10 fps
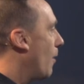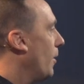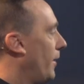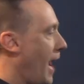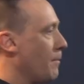I
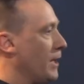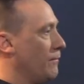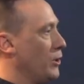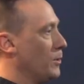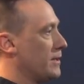wonder how many of
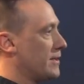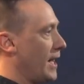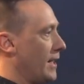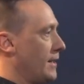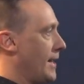you would
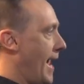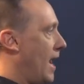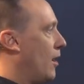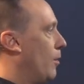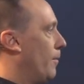say
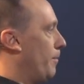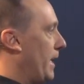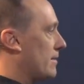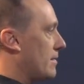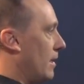now,
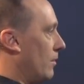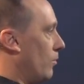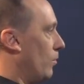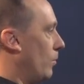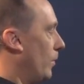based
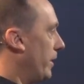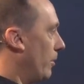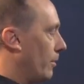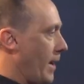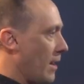on when you
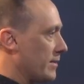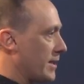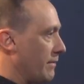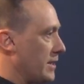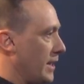were around
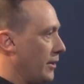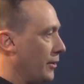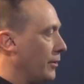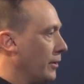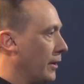17 or
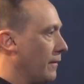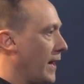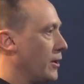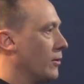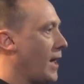earlier,
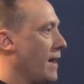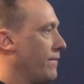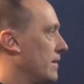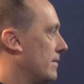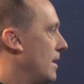that your life
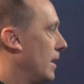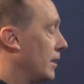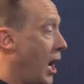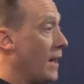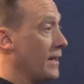has
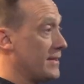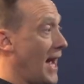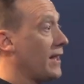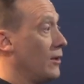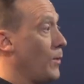gone
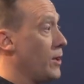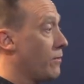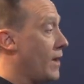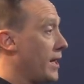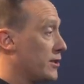exactly the way you
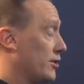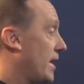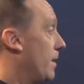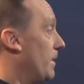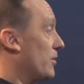thought. It's just
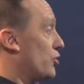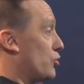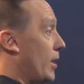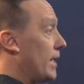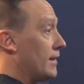kind of been a
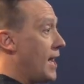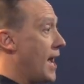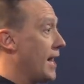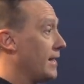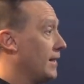straight
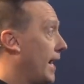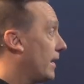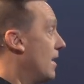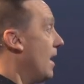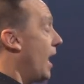line, like
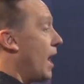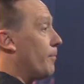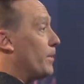up